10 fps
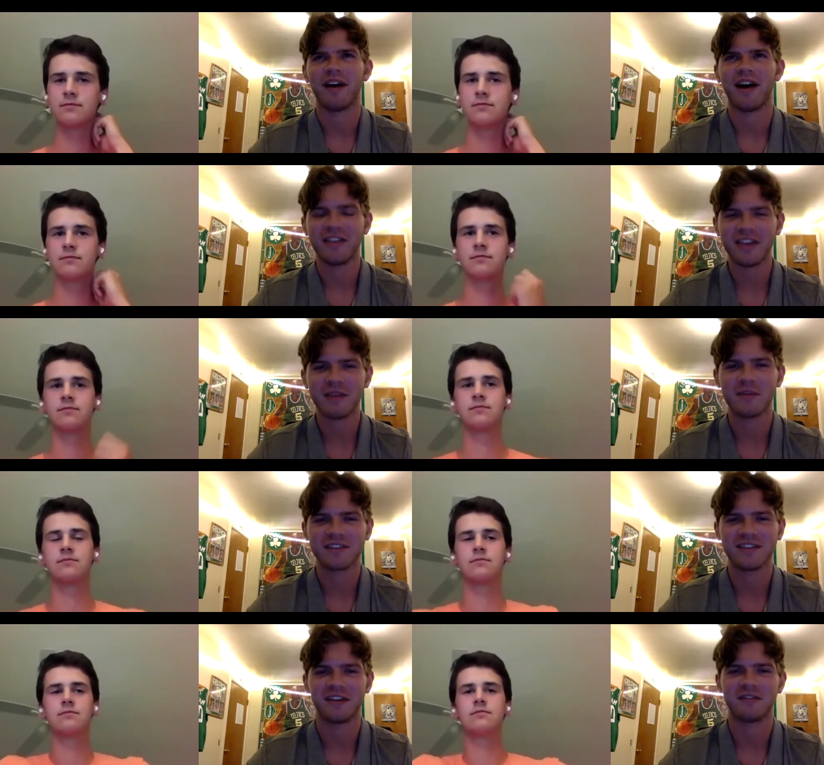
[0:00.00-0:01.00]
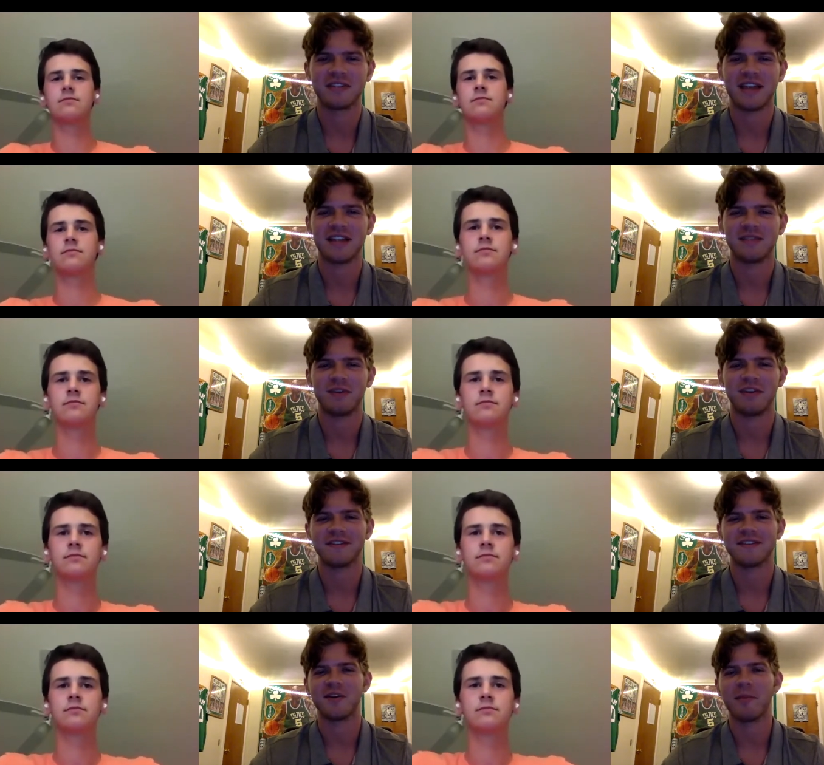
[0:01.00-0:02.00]
Speaker 1: I think it makes a lot of sense
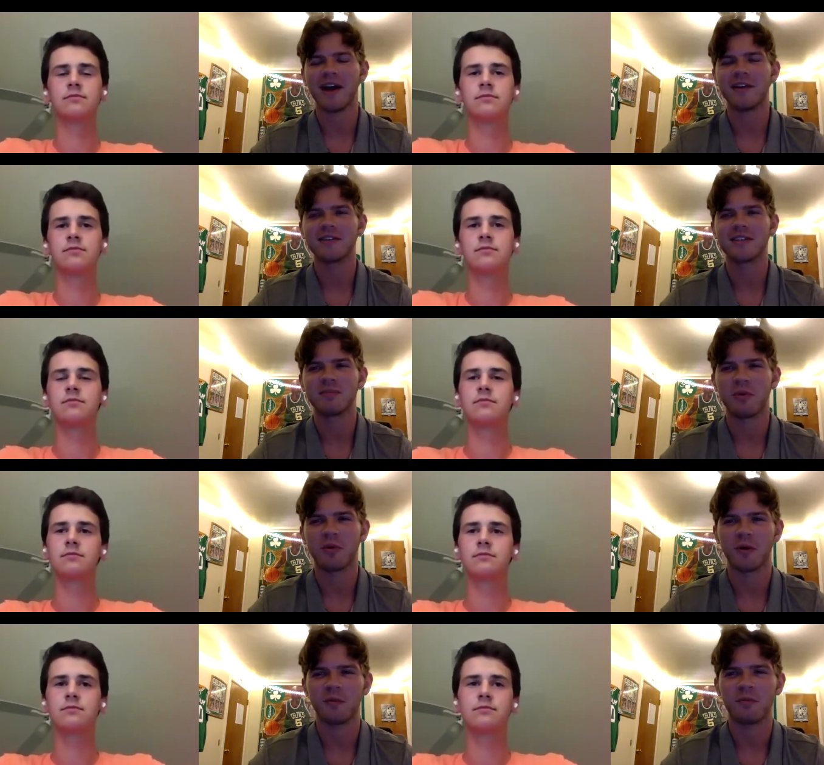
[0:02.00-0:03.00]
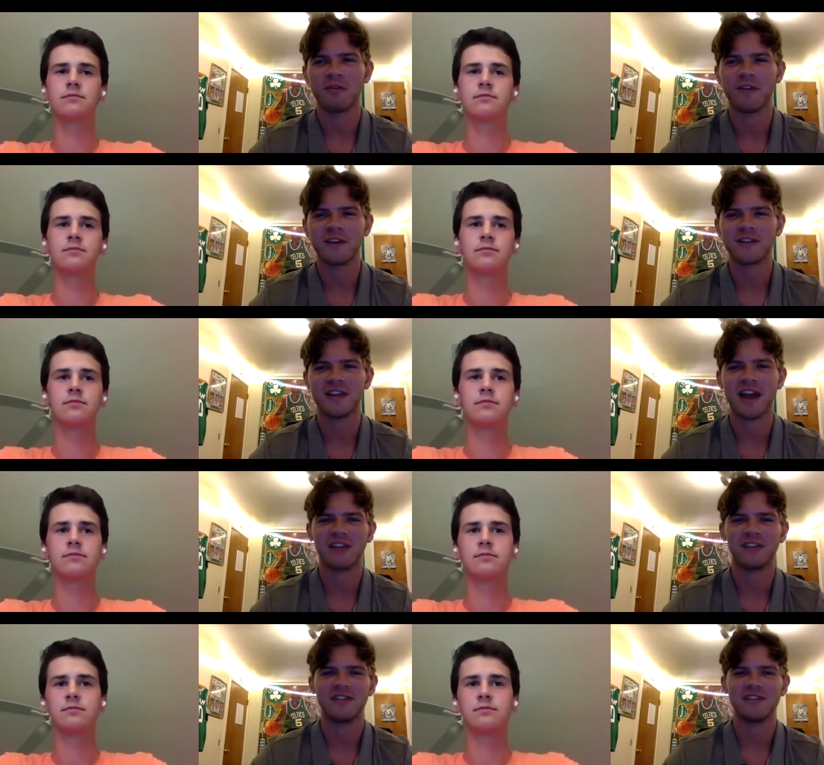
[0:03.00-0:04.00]
because no matter the sport, professional
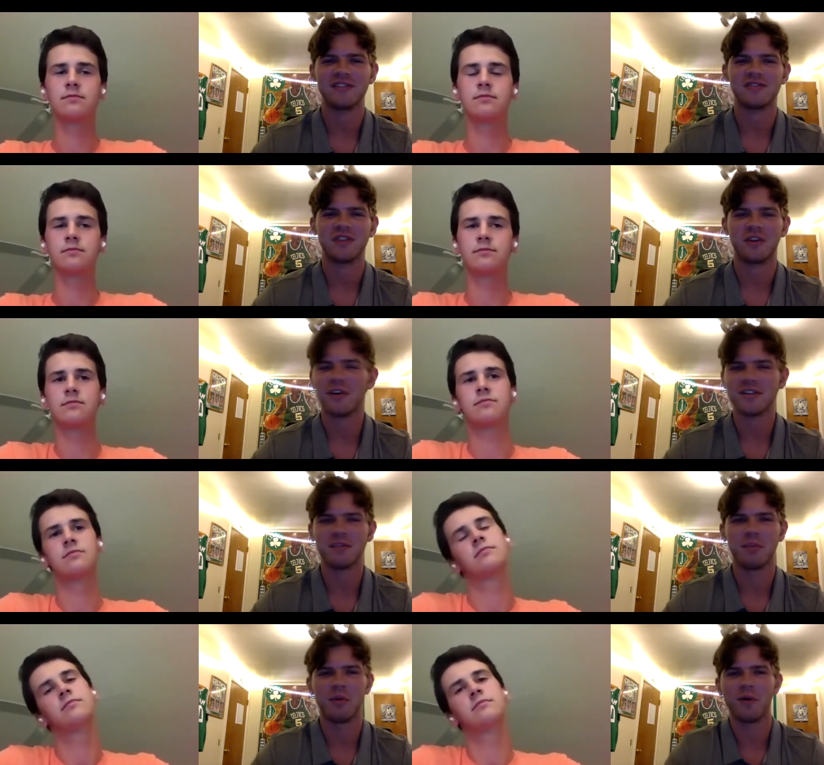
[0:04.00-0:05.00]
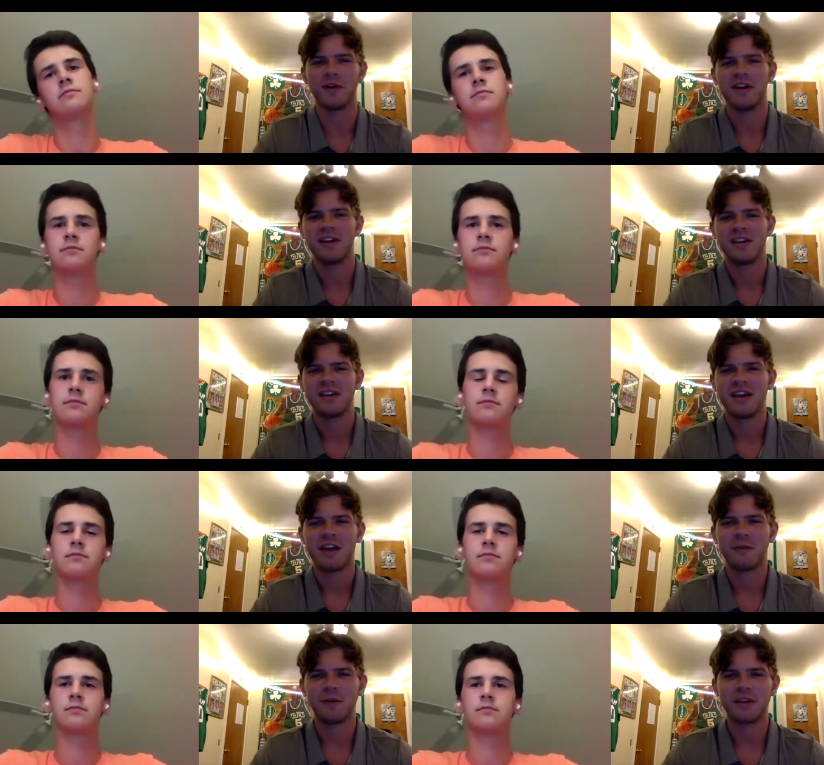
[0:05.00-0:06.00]
athletes across the board
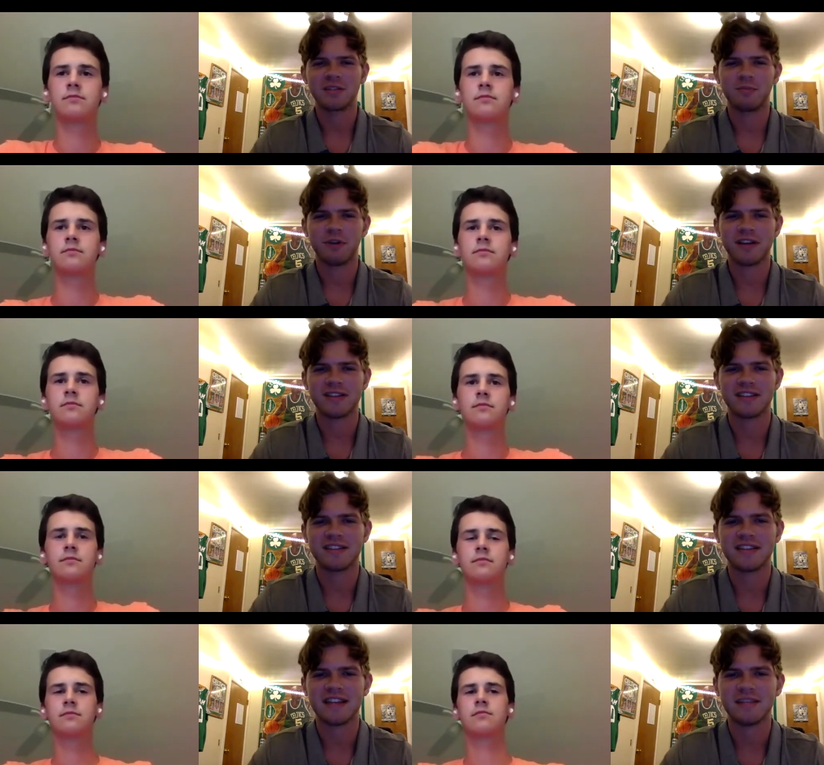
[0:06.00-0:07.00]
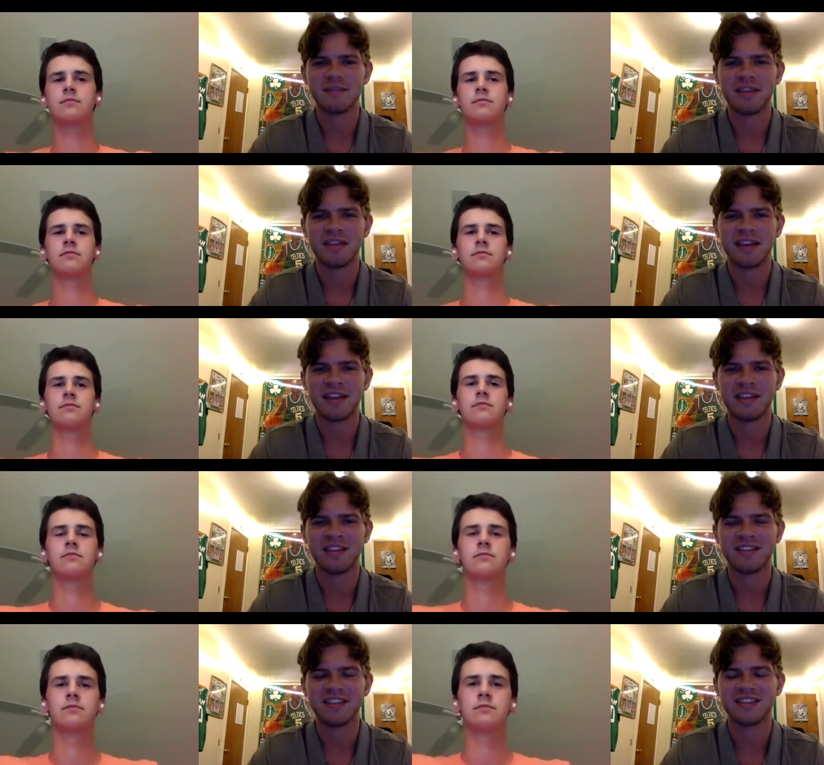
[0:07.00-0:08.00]
have really expressed this sentiment that
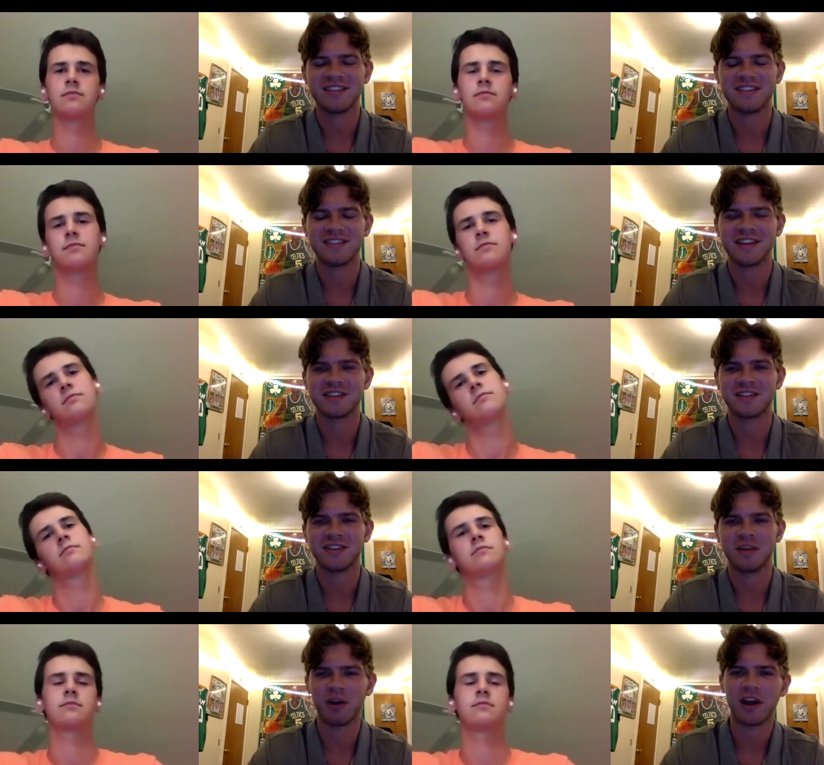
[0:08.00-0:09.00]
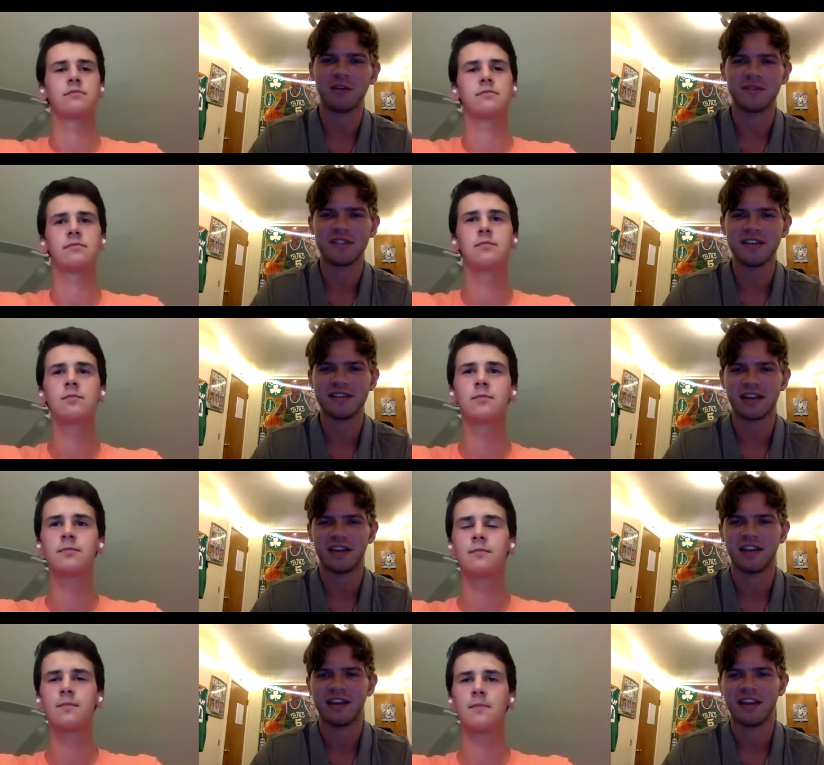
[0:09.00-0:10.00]
this is essentially a brand new
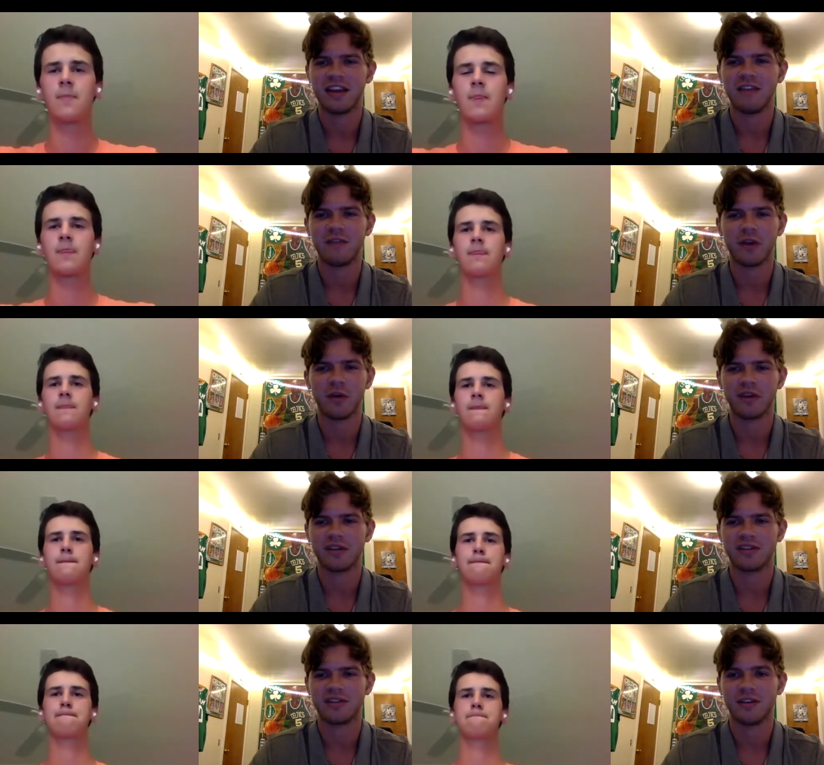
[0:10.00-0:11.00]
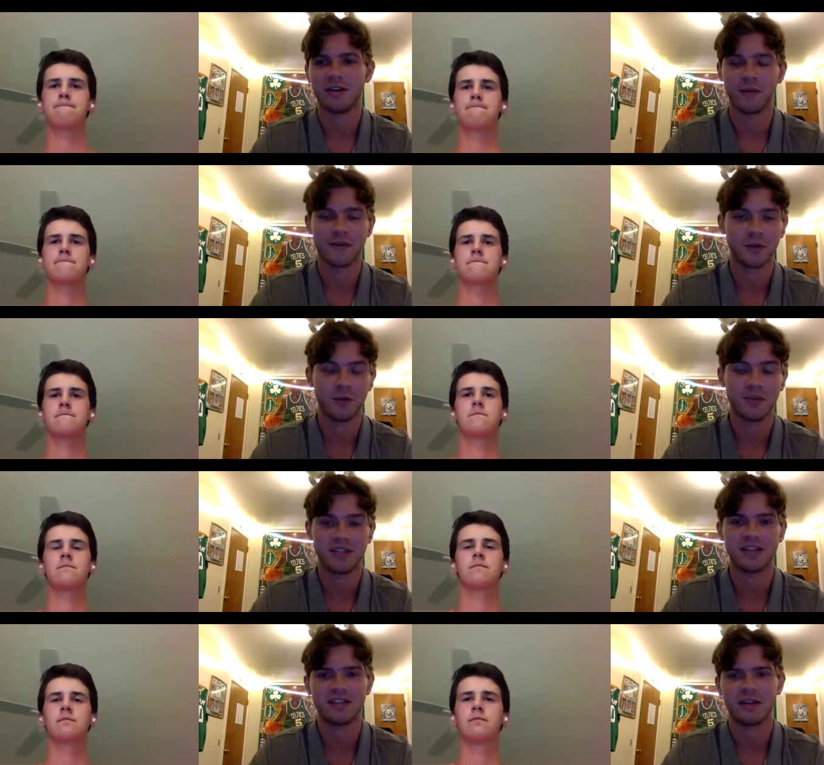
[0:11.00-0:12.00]
season, even though it's a resumed
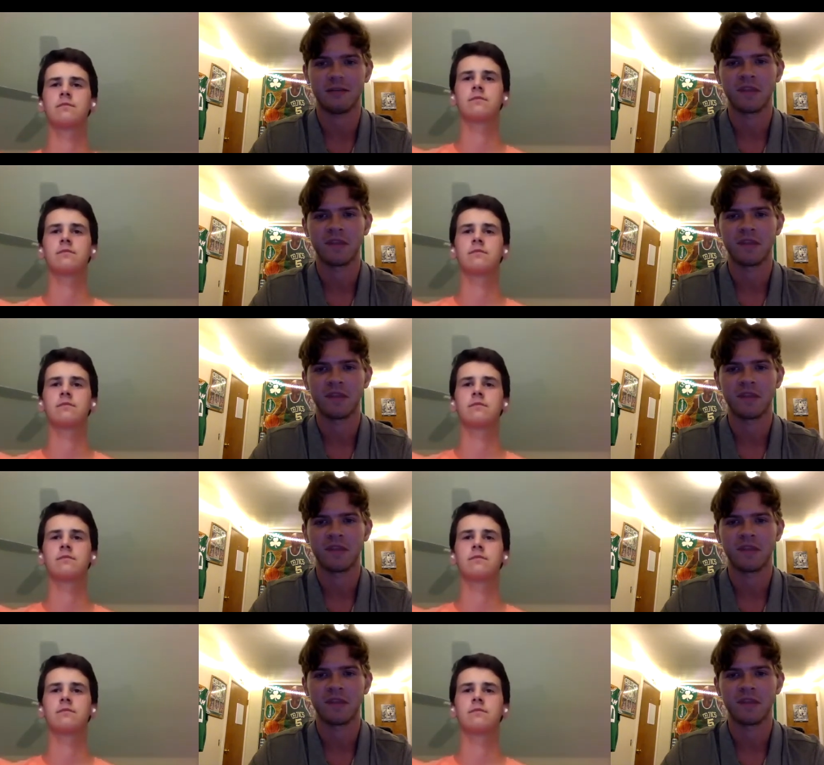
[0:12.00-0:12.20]
season.